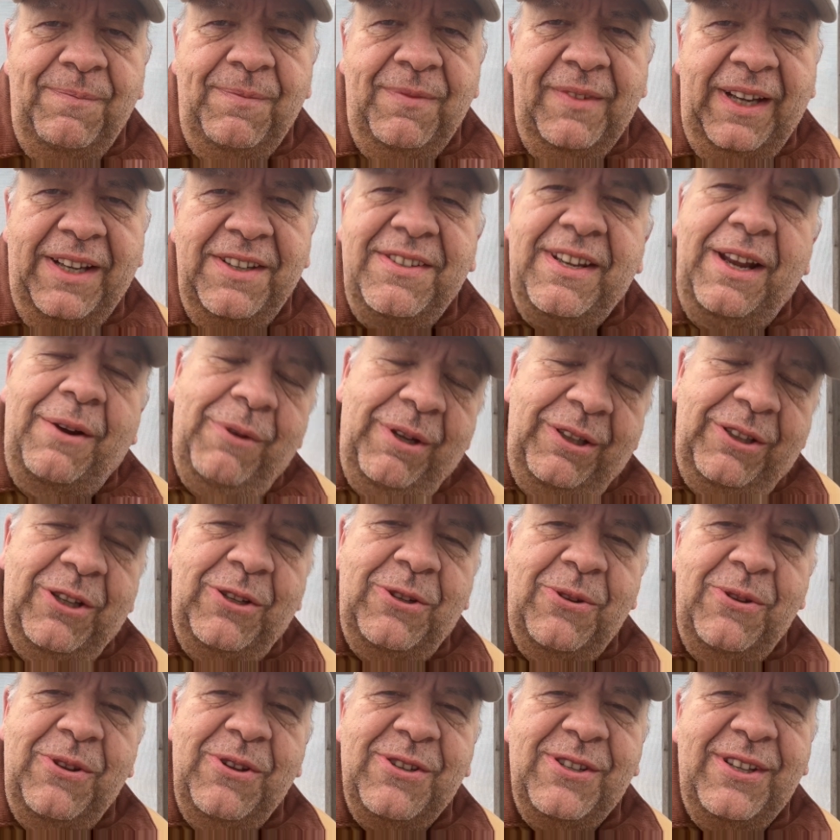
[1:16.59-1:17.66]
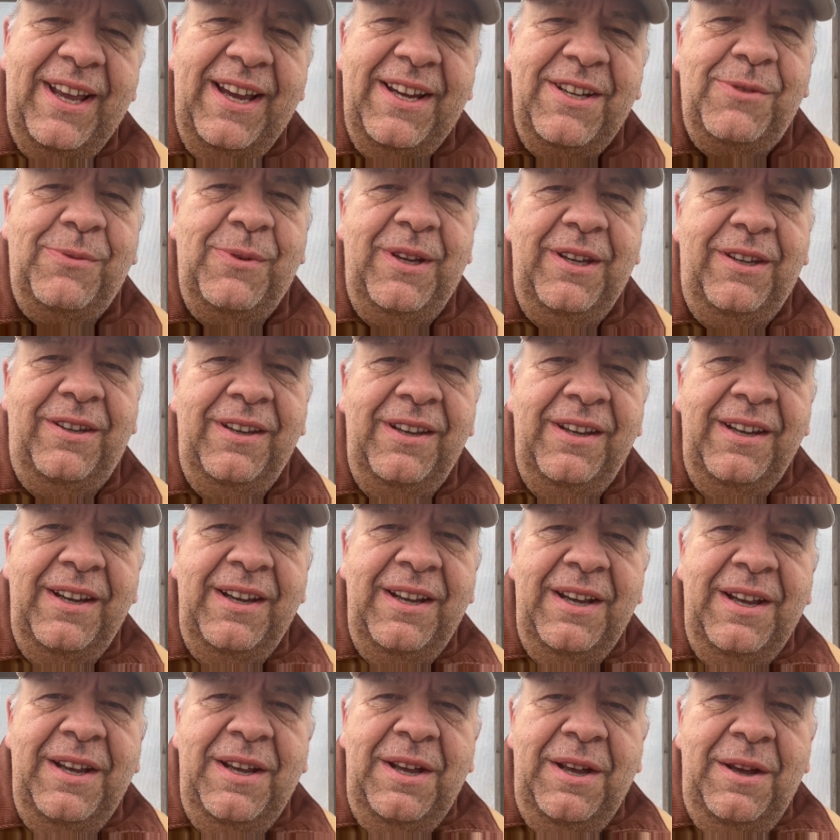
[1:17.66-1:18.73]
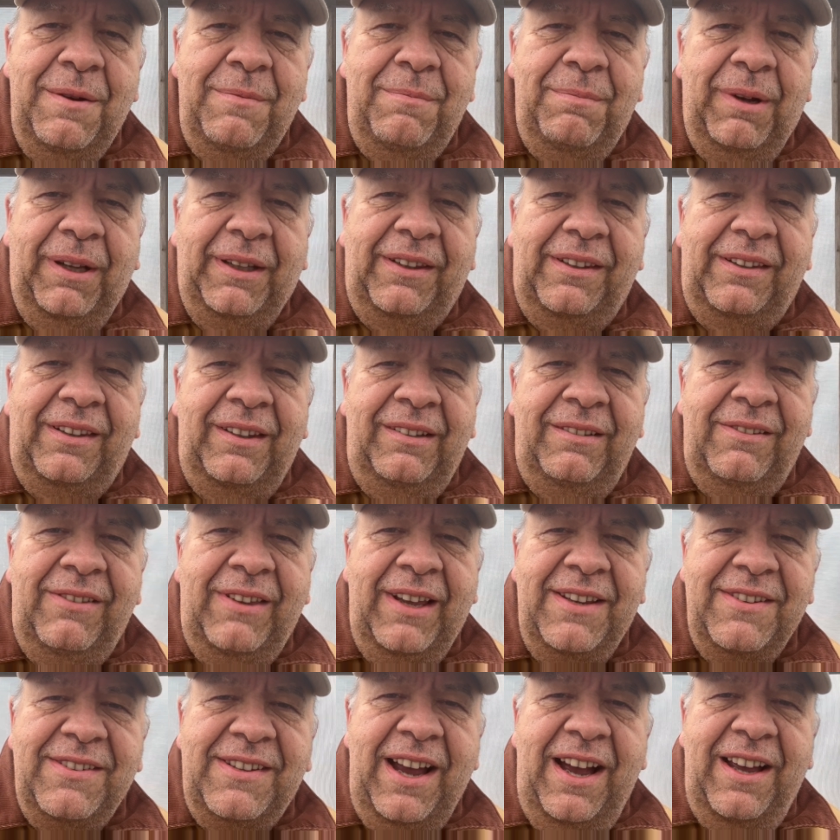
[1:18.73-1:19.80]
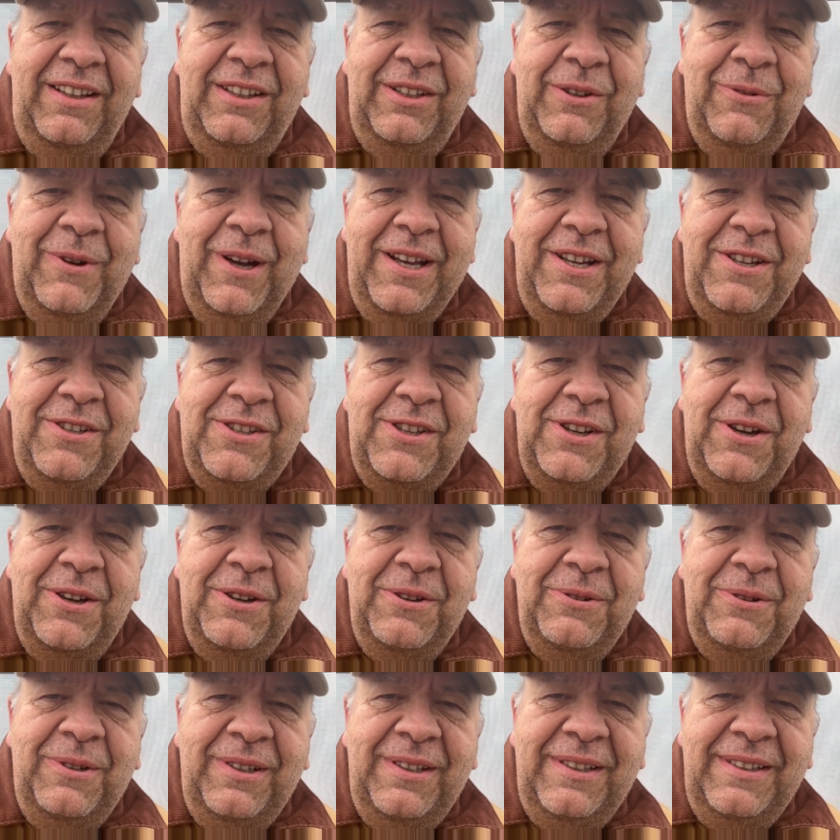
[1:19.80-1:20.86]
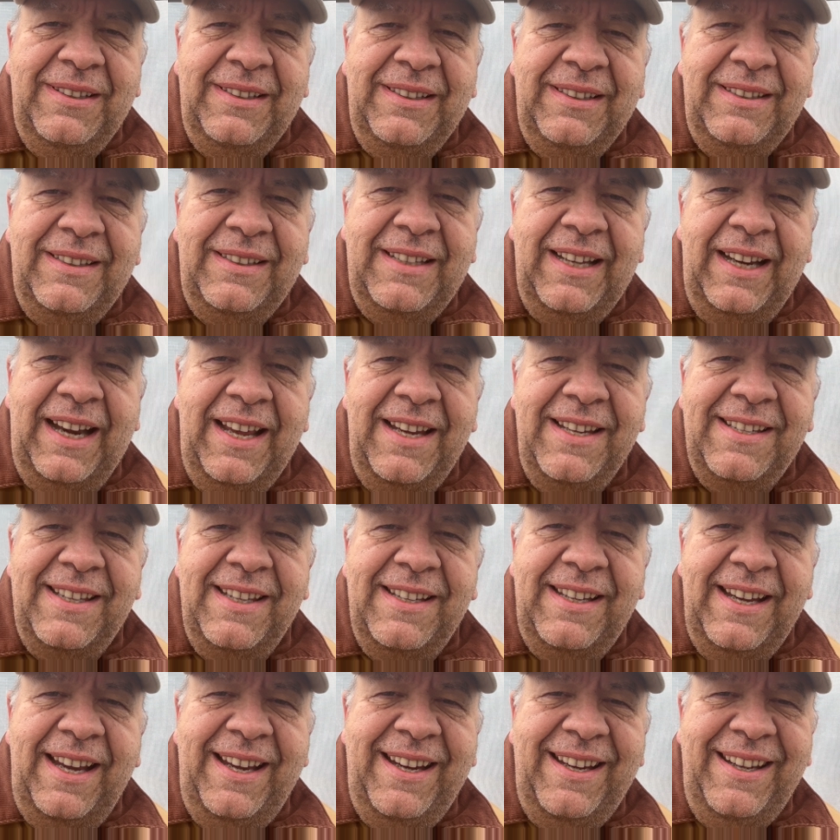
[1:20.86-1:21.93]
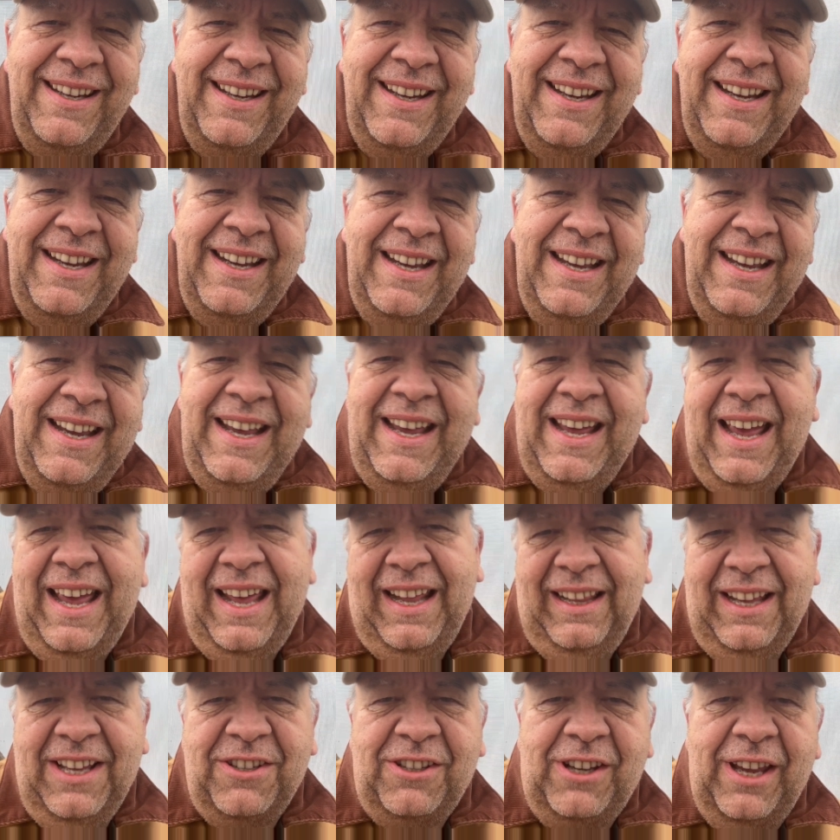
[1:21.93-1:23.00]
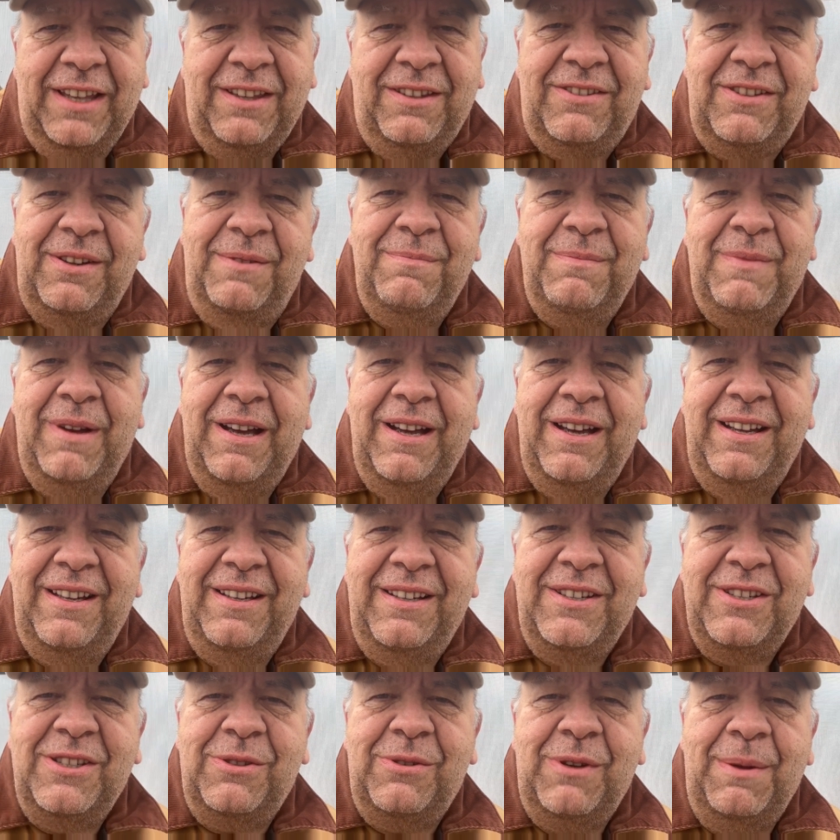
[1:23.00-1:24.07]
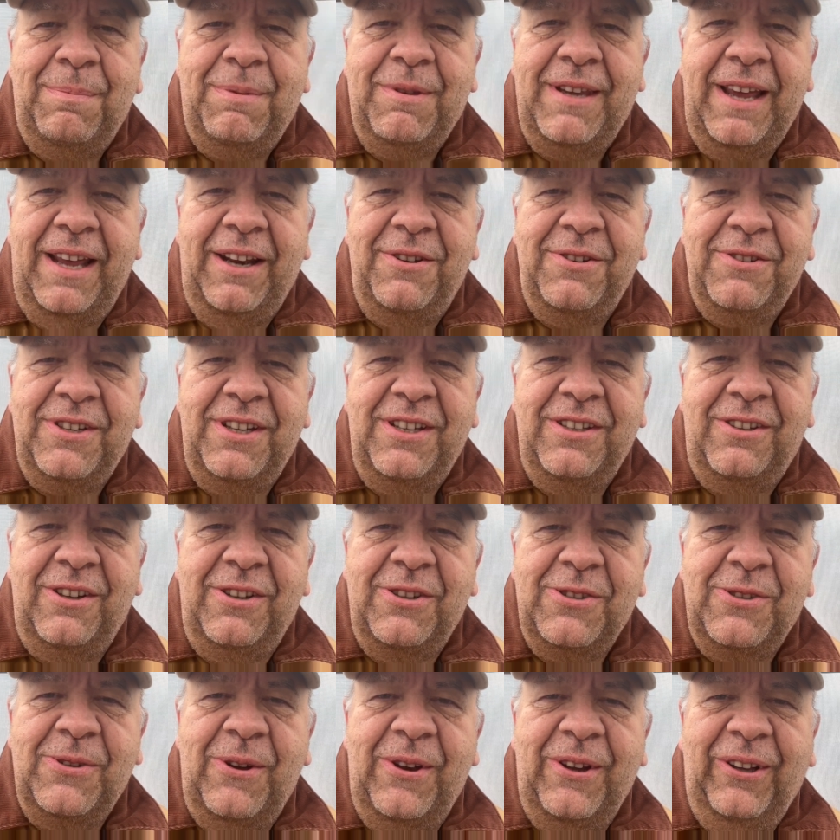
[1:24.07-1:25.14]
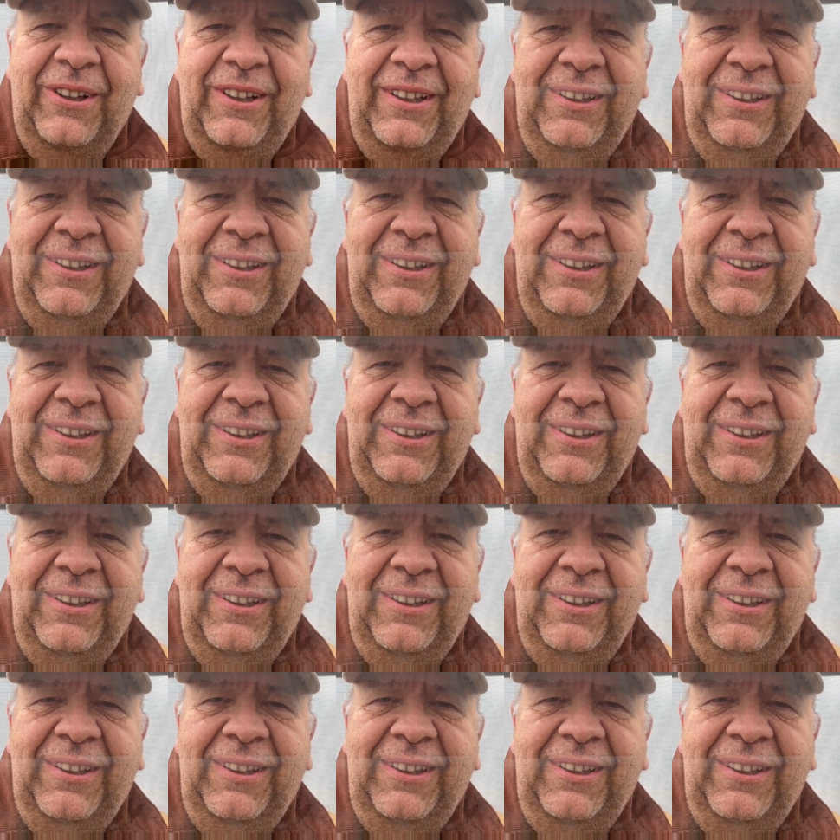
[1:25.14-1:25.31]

Like I said, I wanted to do this last week, but things got in the way, so today's the day, and let's get some sweet potatoes into the soil.